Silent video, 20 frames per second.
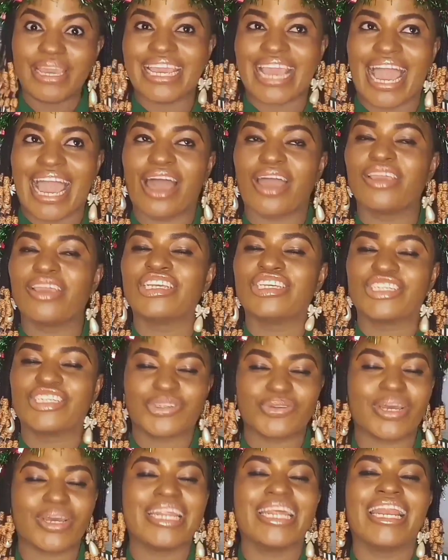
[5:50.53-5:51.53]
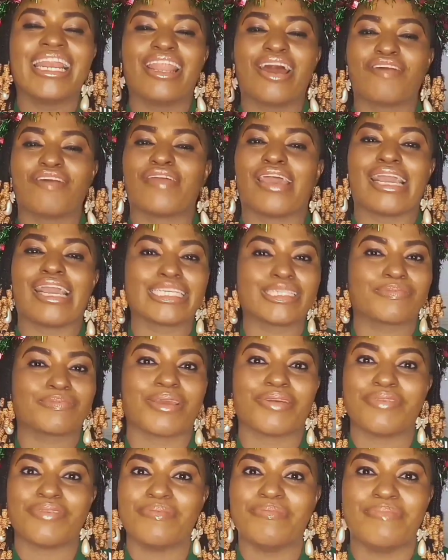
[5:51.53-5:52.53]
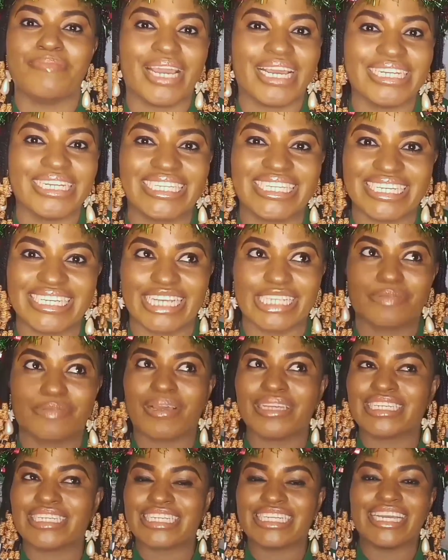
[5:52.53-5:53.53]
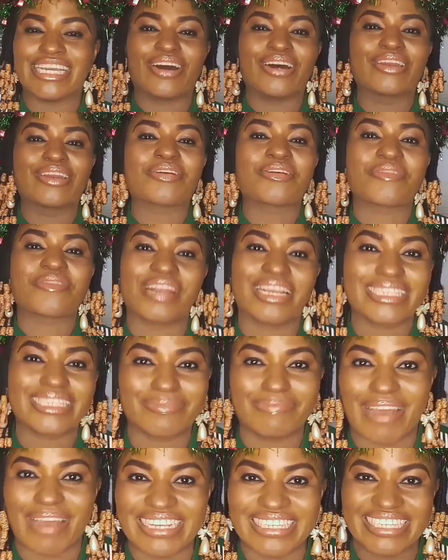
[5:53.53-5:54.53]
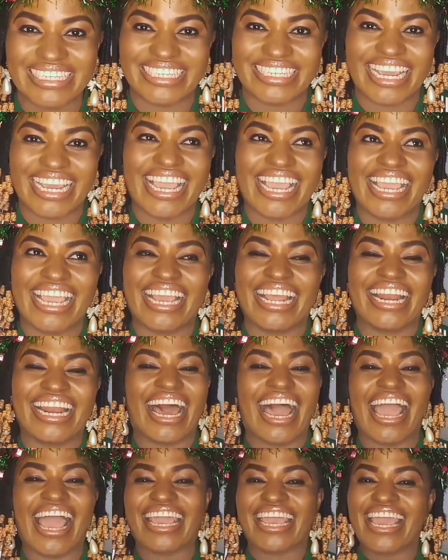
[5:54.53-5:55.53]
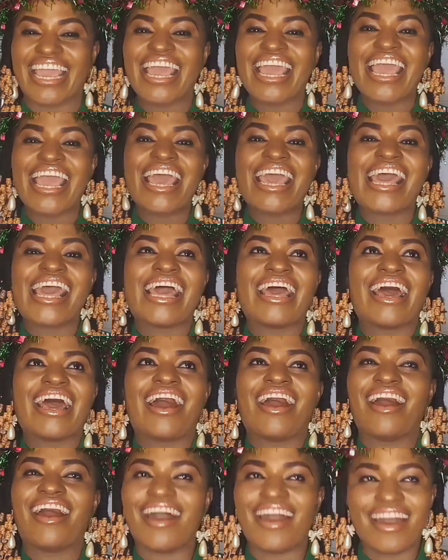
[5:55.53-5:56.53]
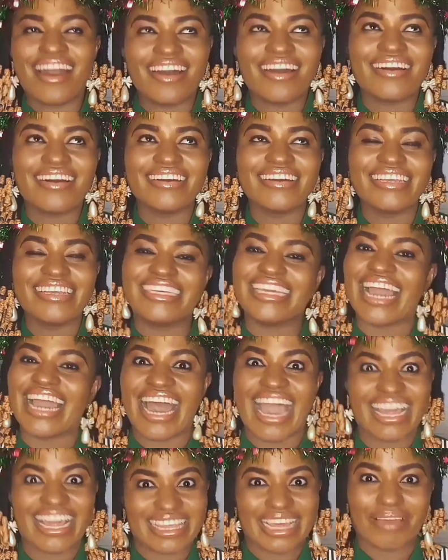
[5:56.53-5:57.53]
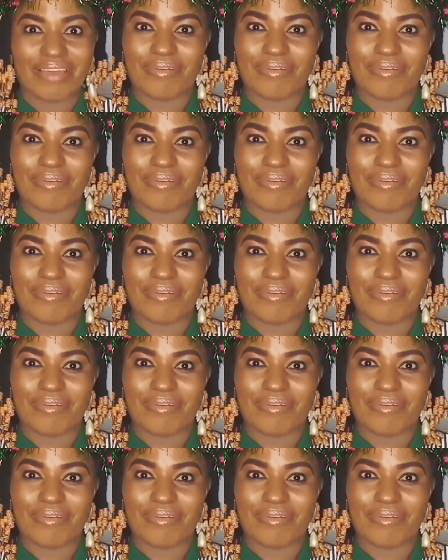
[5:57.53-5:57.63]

I usually love experimenting, especially on Christmas Day. Like, oh yeah, I think I'm